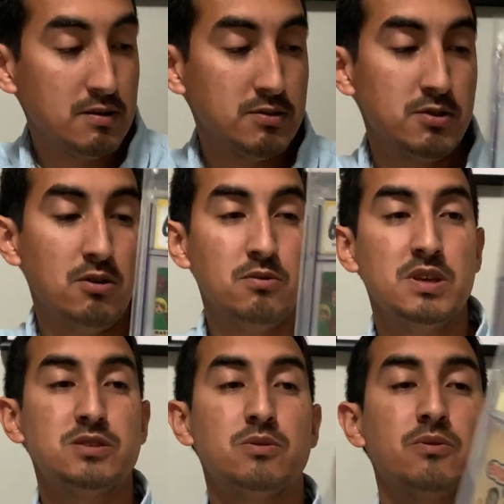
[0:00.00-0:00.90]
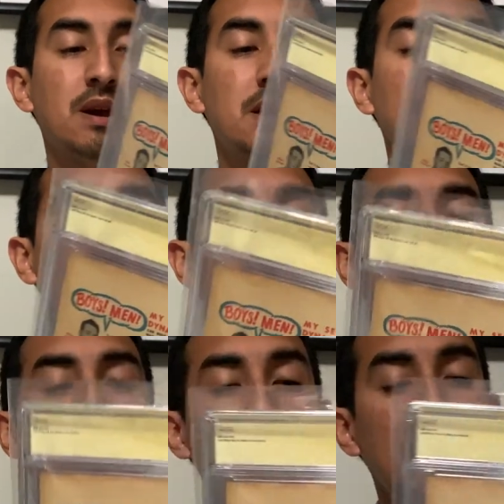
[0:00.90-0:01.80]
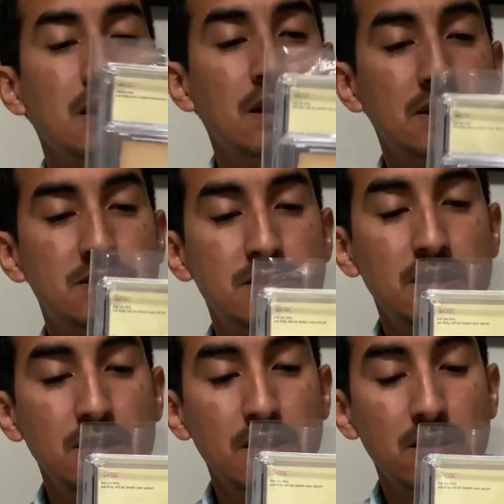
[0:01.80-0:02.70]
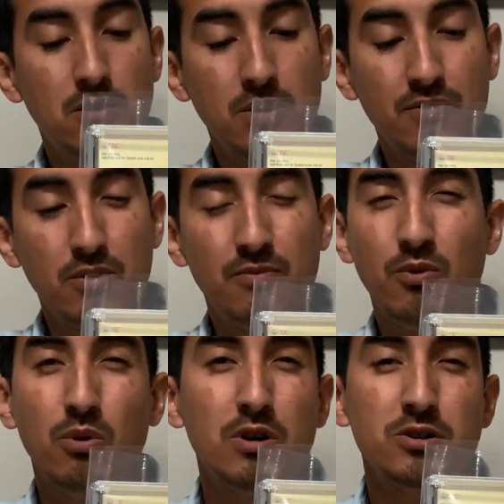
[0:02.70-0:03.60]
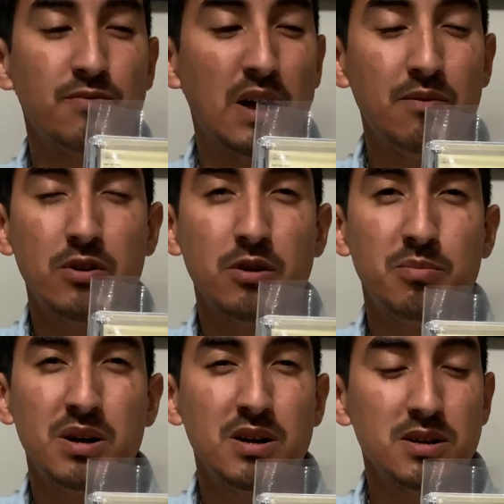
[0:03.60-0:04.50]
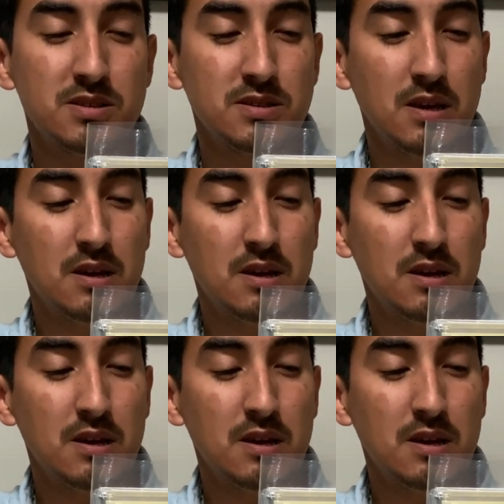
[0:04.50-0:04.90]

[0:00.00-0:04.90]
So this one right here, I think I've seen it going for $400-$500.